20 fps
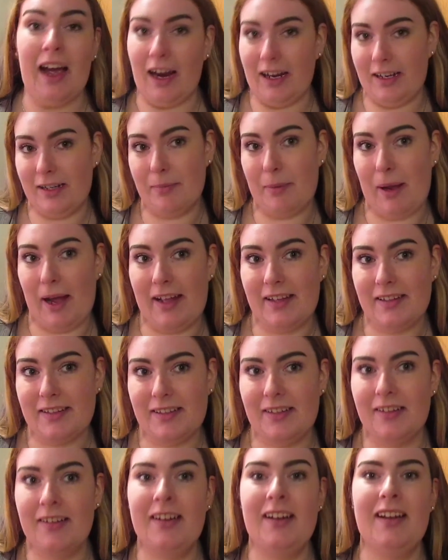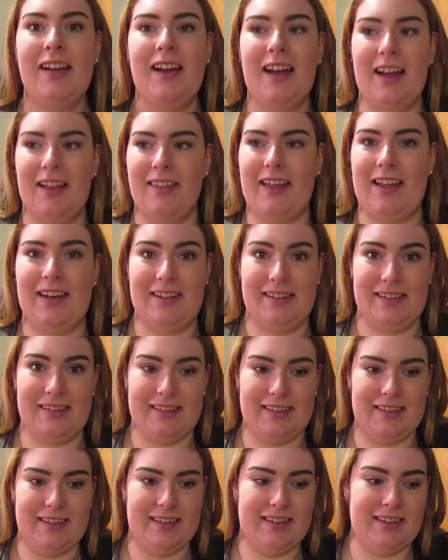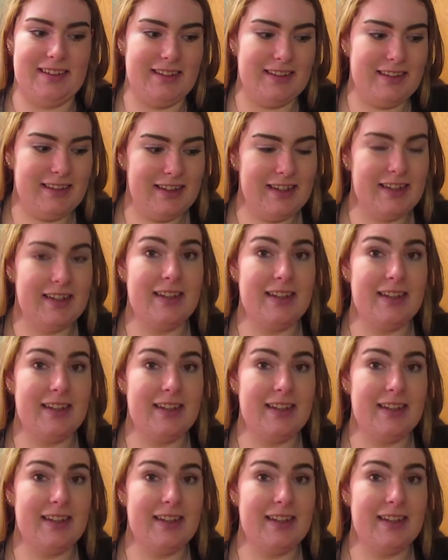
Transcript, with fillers: I did pass, so that is good.